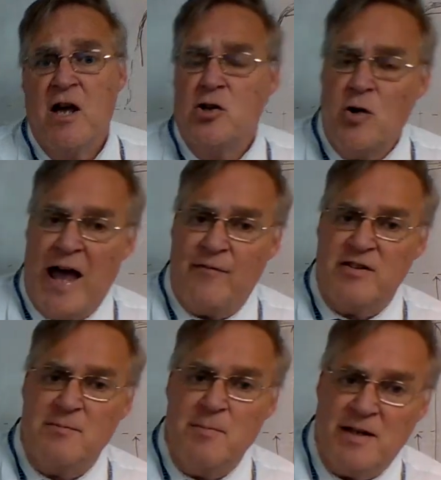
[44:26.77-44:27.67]
you have
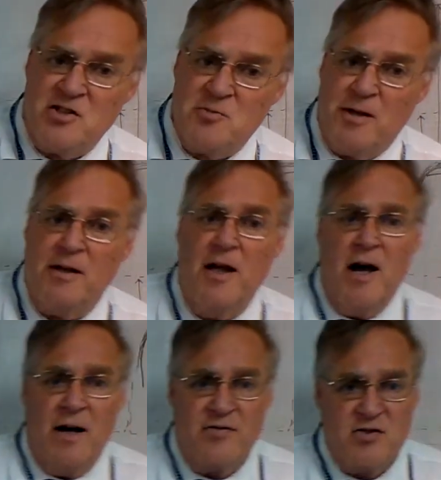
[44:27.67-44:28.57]
a diminishment
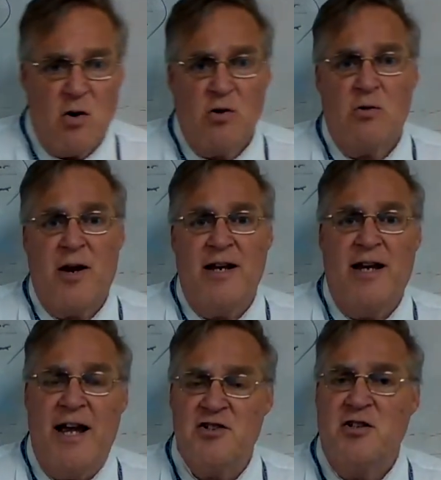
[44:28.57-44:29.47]
of solar
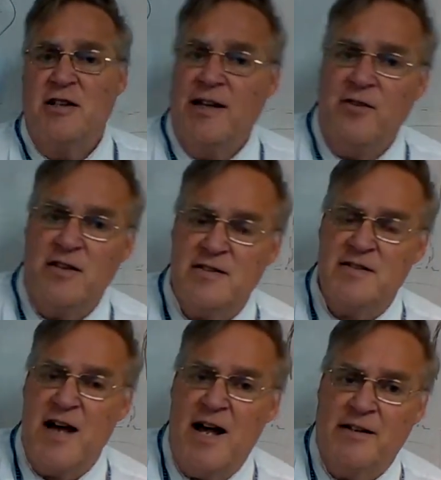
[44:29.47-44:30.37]
radiation leaving the
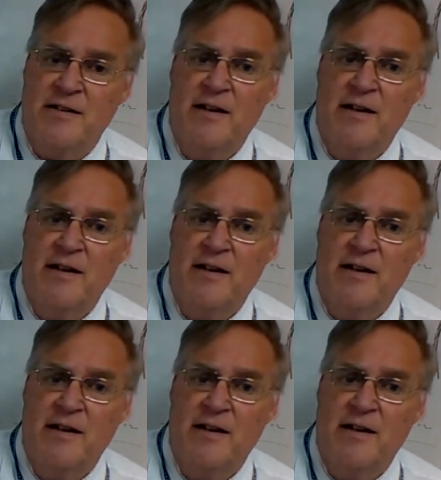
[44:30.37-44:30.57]
sun.